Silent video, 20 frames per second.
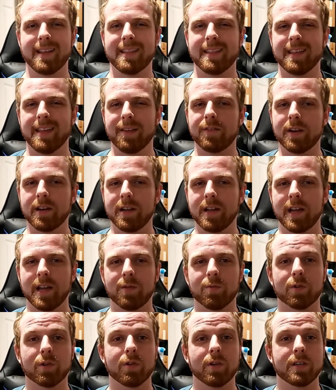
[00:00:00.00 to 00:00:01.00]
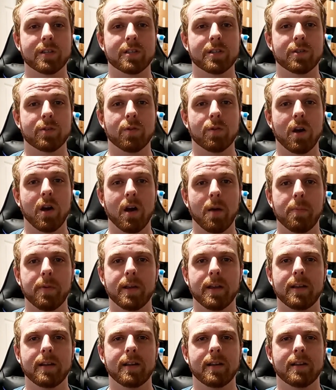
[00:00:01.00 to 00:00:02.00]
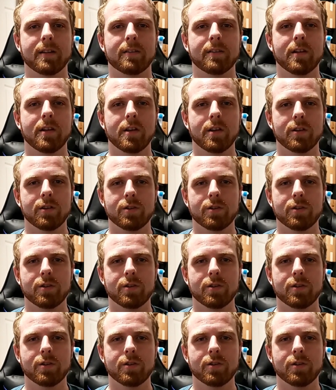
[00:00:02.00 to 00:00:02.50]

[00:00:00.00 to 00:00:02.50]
And at the very end, we're going to hop in and